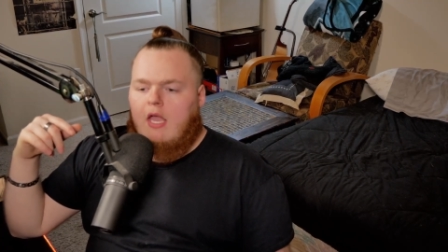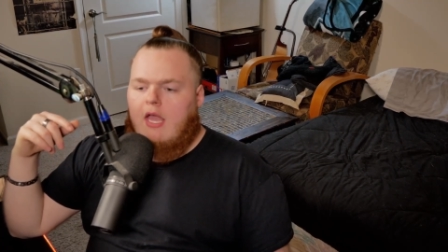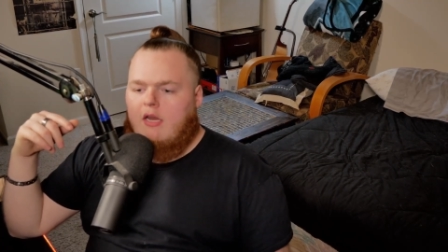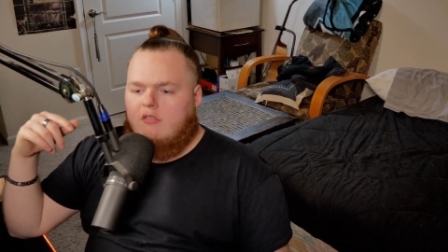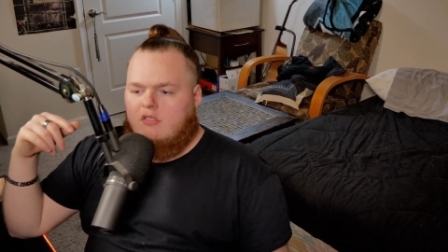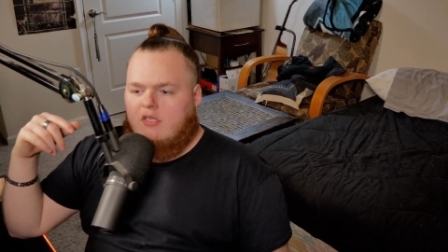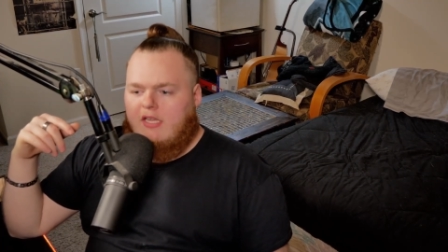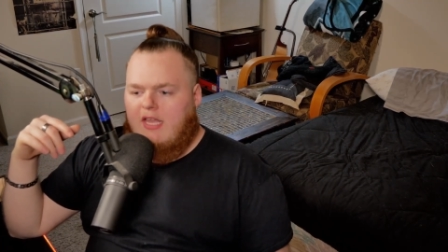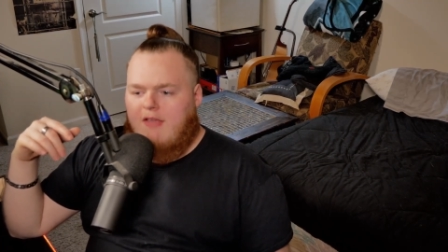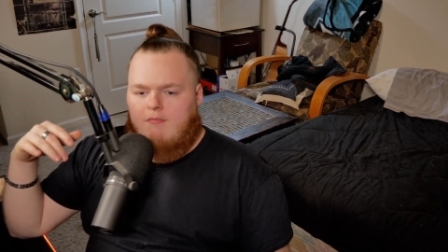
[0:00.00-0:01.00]
and just
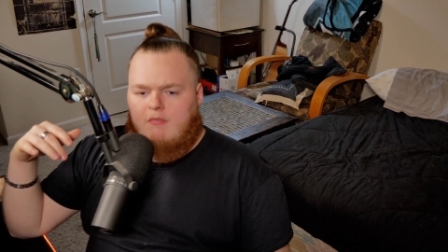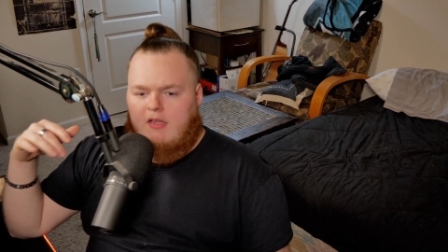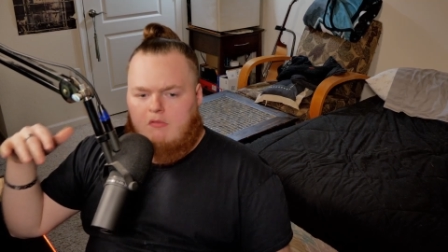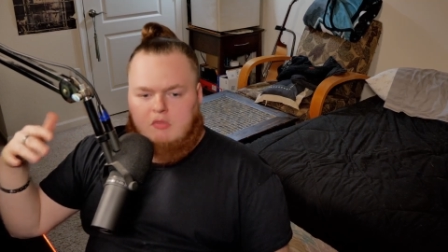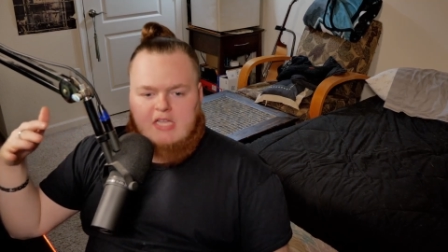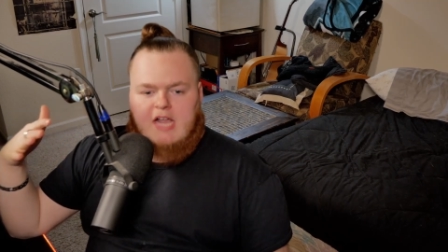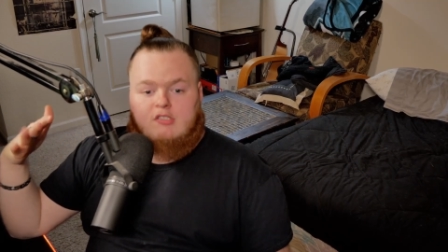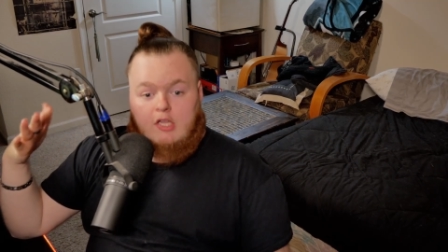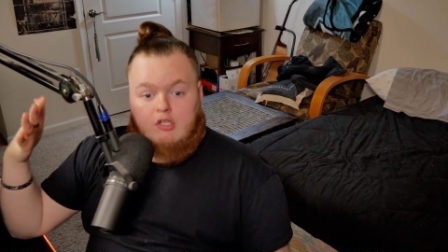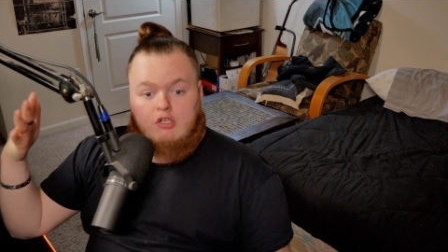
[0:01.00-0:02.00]
like gave like was
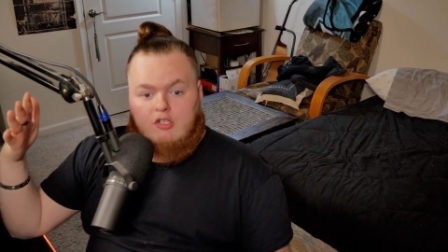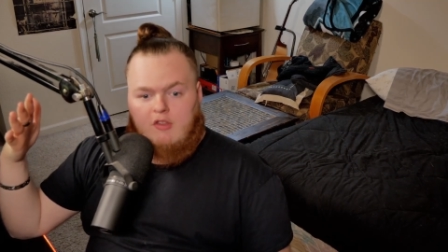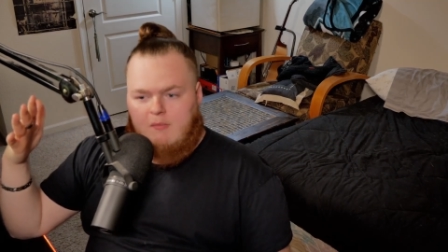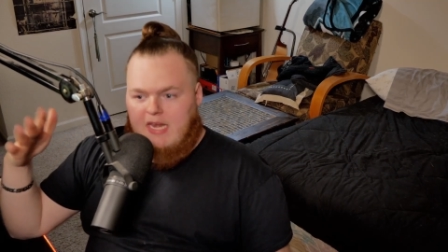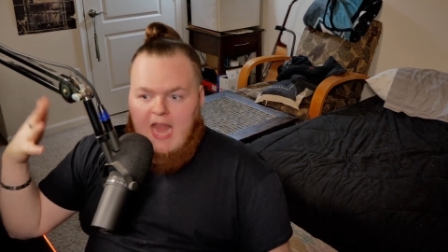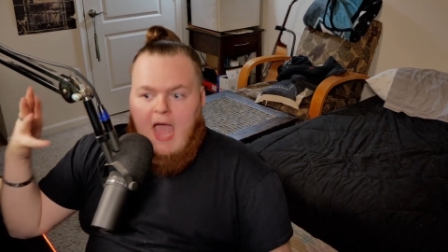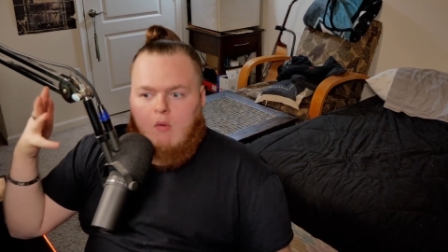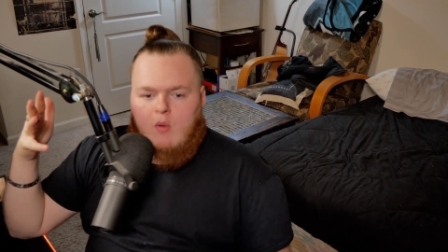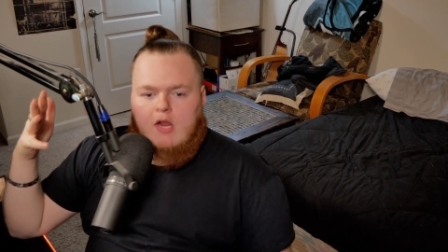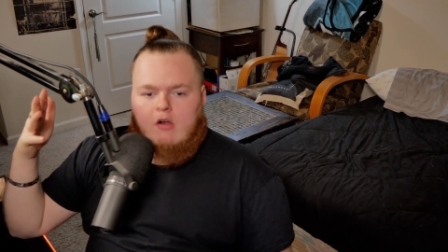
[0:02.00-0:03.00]
actually like good to them and not
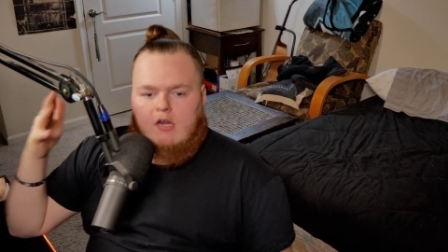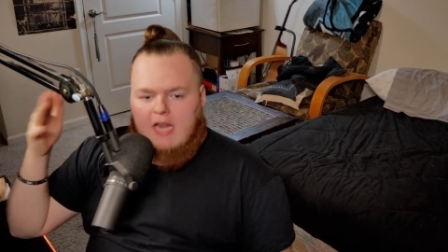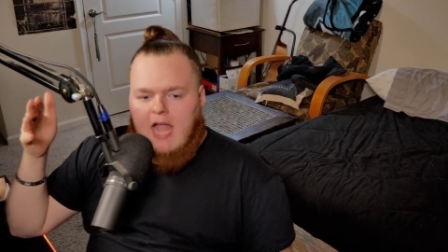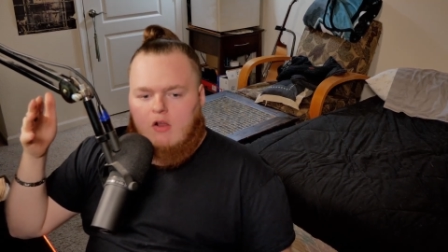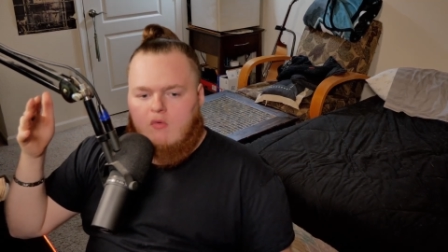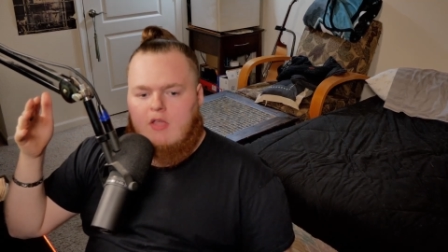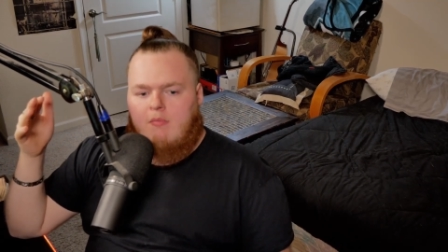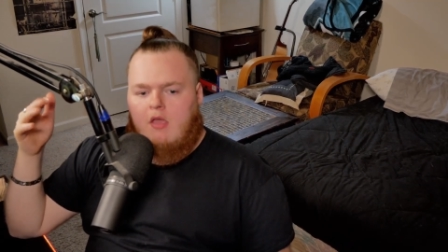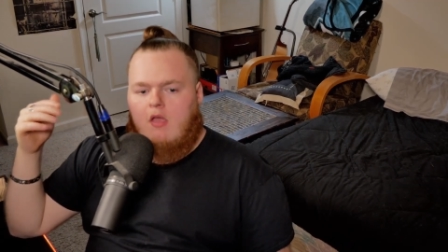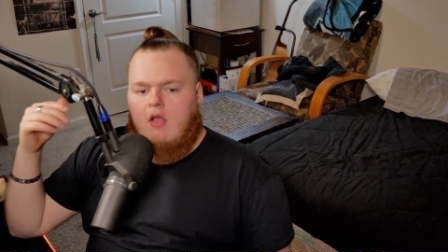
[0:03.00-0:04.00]
weird and not
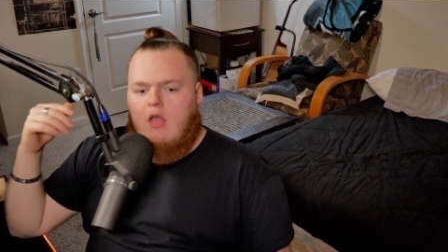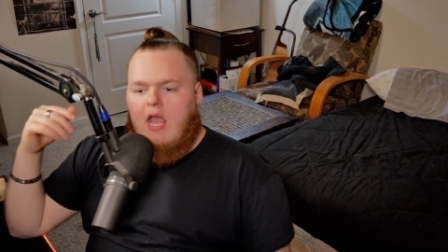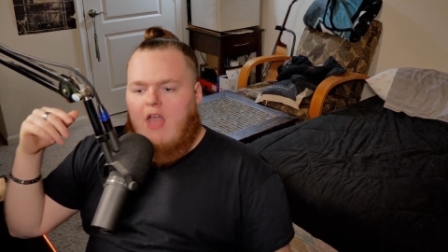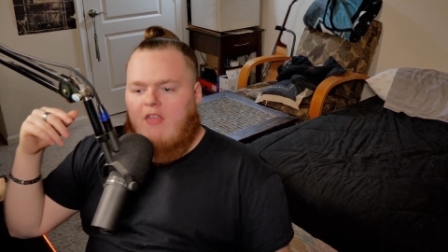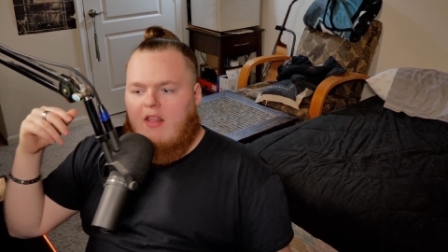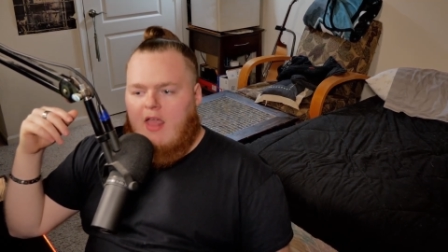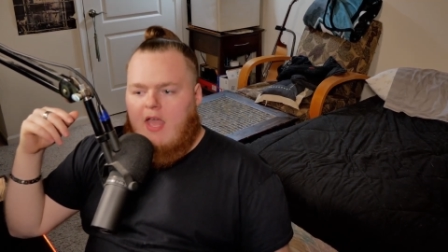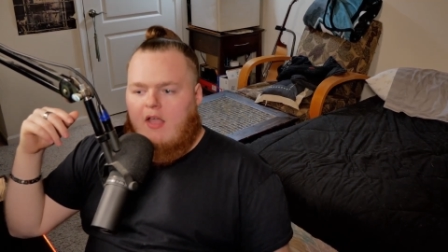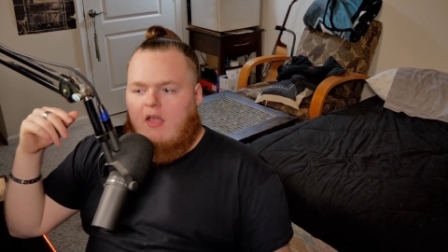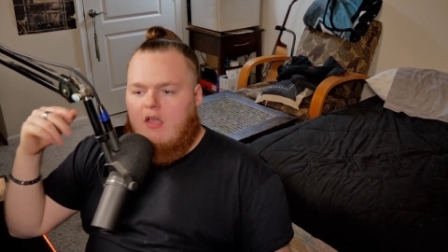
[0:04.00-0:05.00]
creepy and then
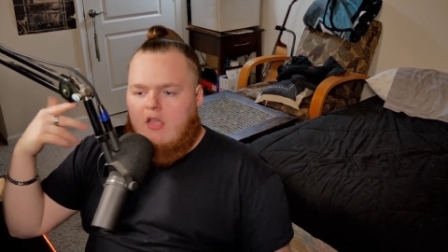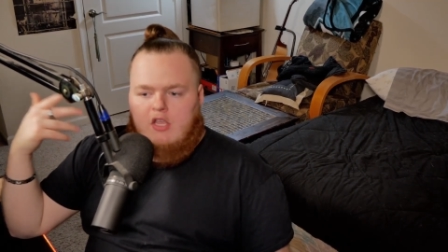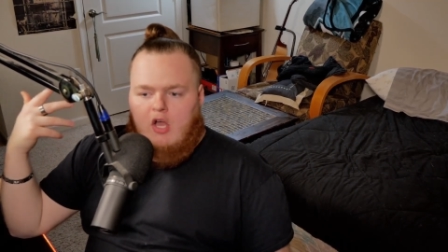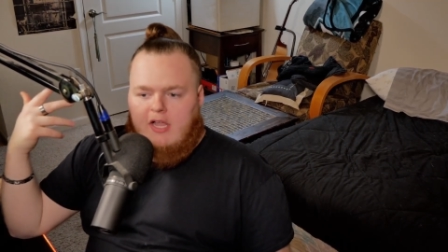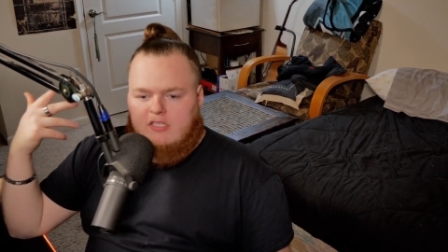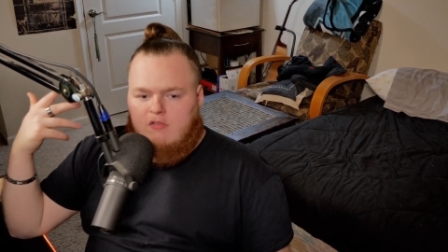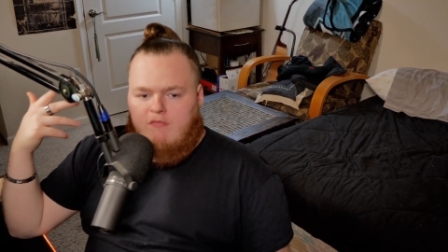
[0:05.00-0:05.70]
like you know i guess the